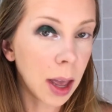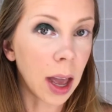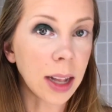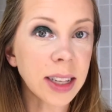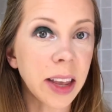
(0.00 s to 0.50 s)

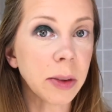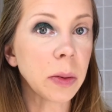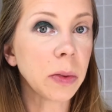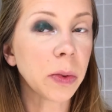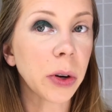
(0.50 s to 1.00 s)
And same
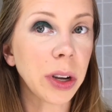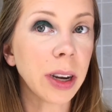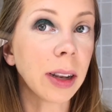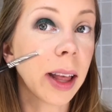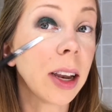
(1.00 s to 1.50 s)
as before, you
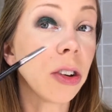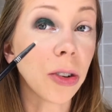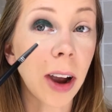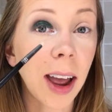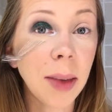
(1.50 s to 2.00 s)
need to let it
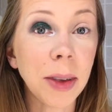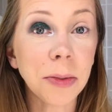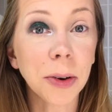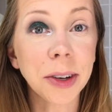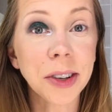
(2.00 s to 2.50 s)
dry
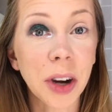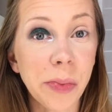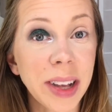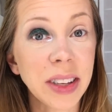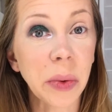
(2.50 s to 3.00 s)
before you start
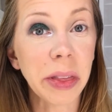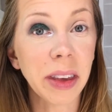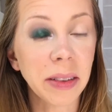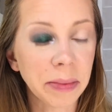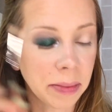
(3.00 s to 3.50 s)
messing with it.